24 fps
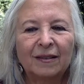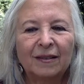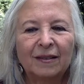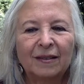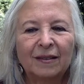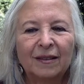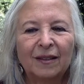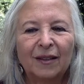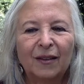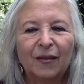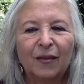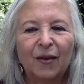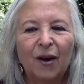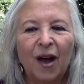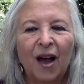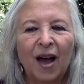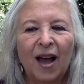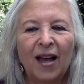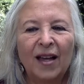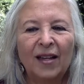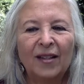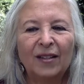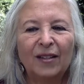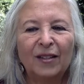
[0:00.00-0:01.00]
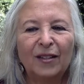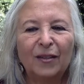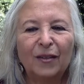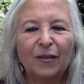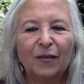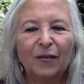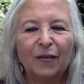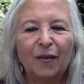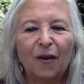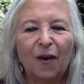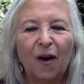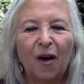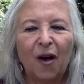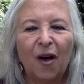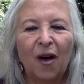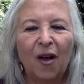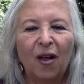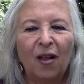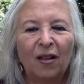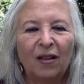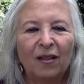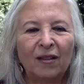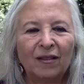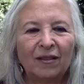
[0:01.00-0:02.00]
The rise and the fall,
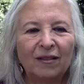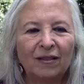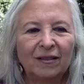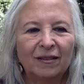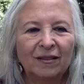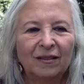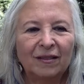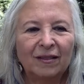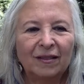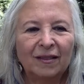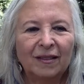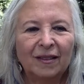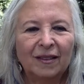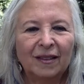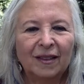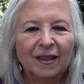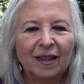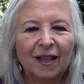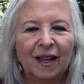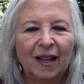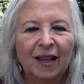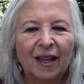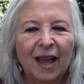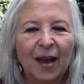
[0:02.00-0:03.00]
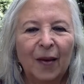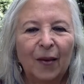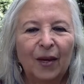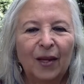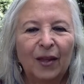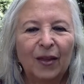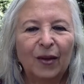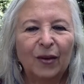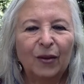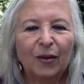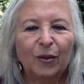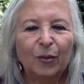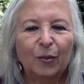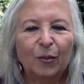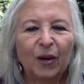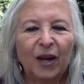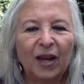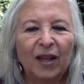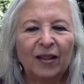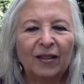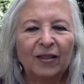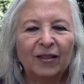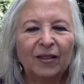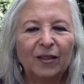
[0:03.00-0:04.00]
allowing those
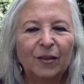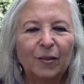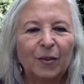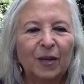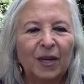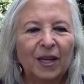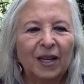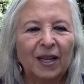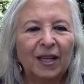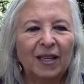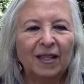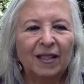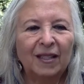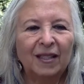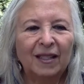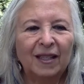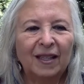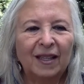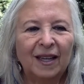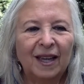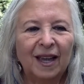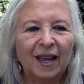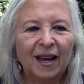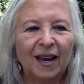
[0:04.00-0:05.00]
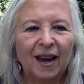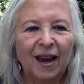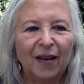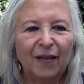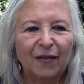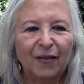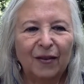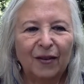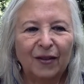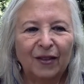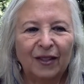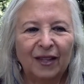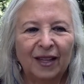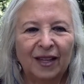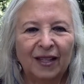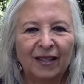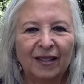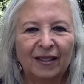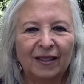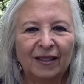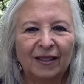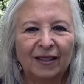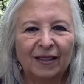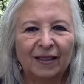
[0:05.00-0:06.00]
breaths to be easy and
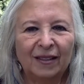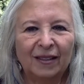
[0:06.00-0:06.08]
effortless.